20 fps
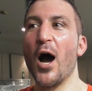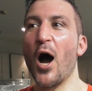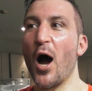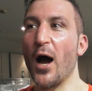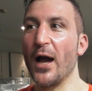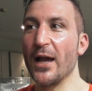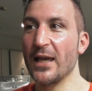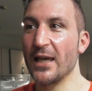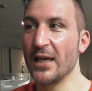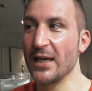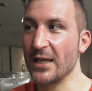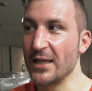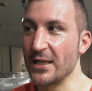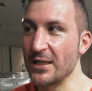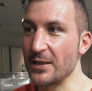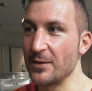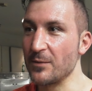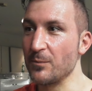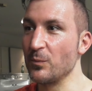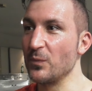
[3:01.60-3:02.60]
I can
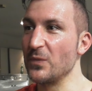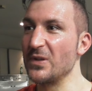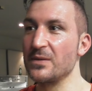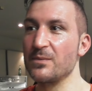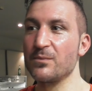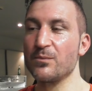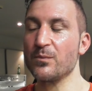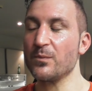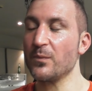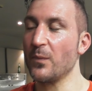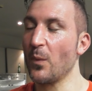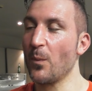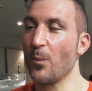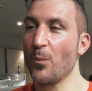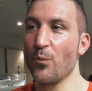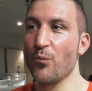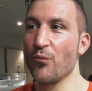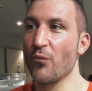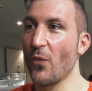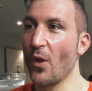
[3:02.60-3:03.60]

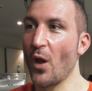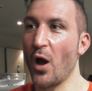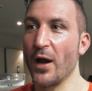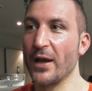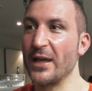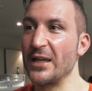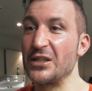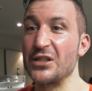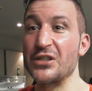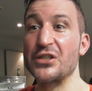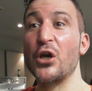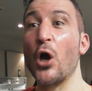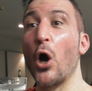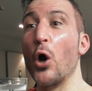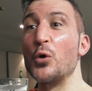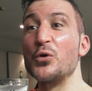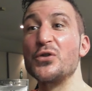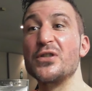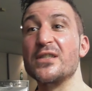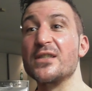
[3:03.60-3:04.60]
I can just
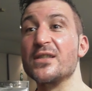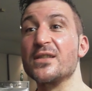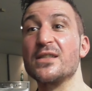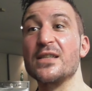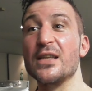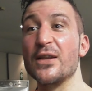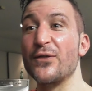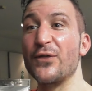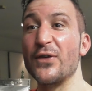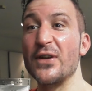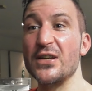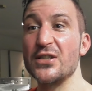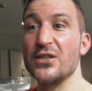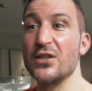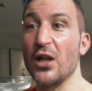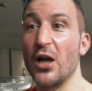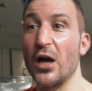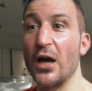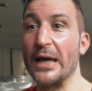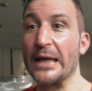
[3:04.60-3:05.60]
coast to the finish
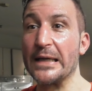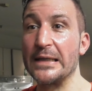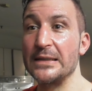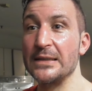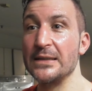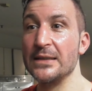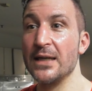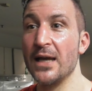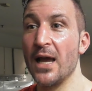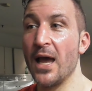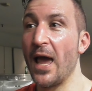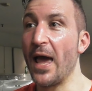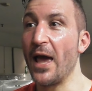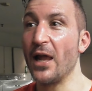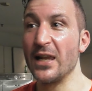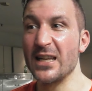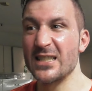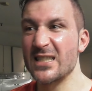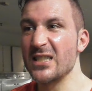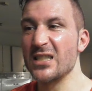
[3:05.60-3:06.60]
line,
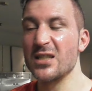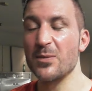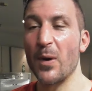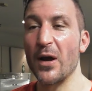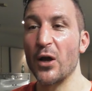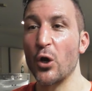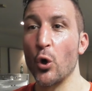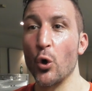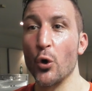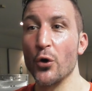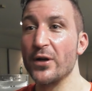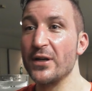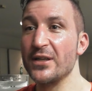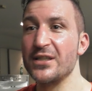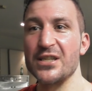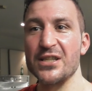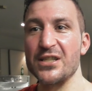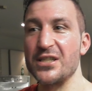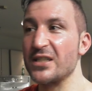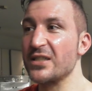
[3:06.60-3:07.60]
listen to my corner
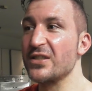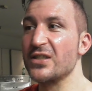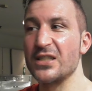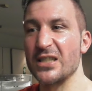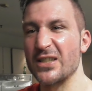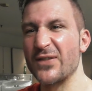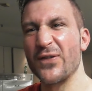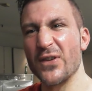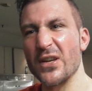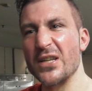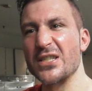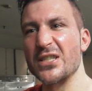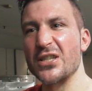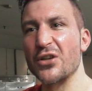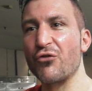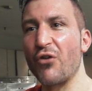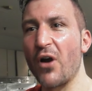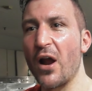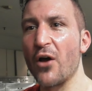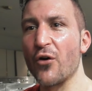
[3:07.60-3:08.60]
to just, just finish the
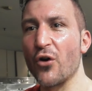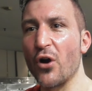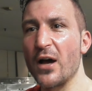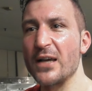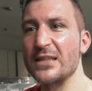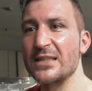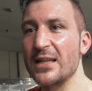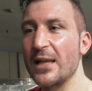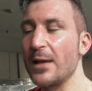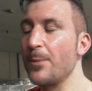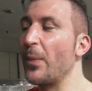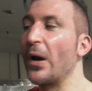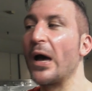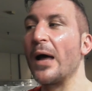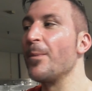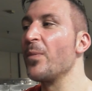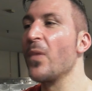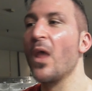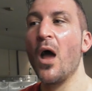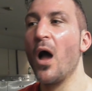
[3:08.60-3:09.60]
round nicely,
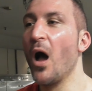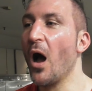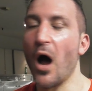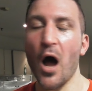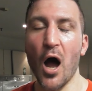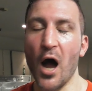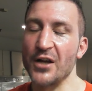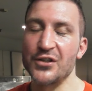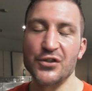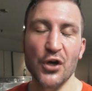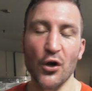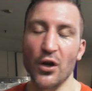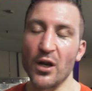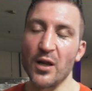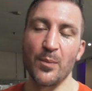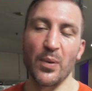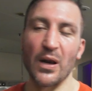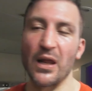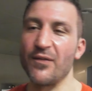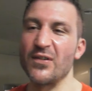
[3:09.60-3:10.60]
but I
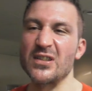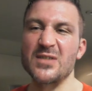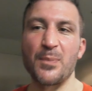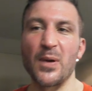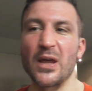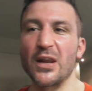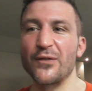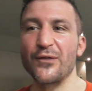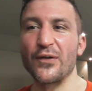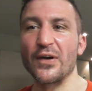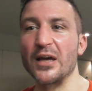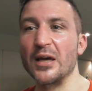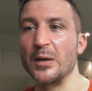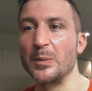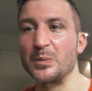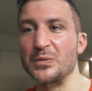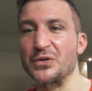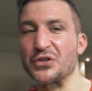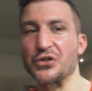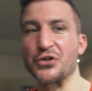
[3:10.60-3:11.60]
totally believe it's better for him
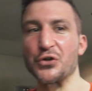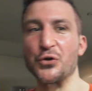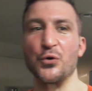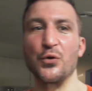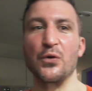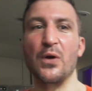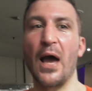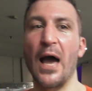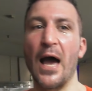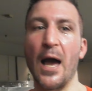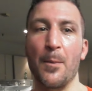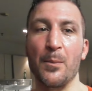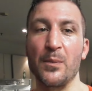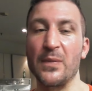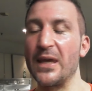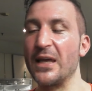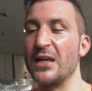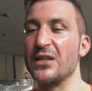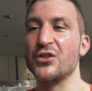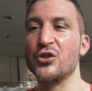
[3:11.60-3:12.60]
to um,
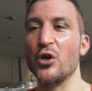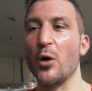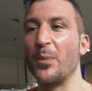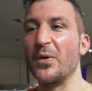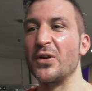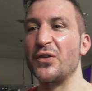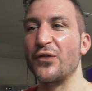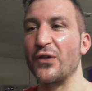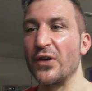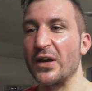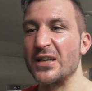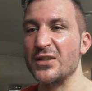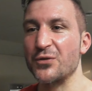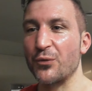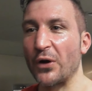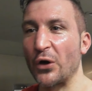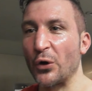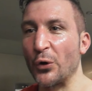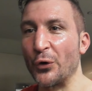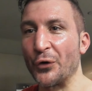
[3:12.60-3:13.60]
get a stoppage for his
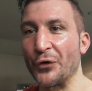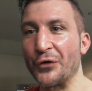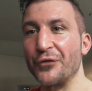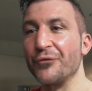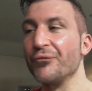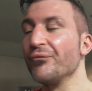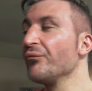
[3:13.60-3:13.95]
record.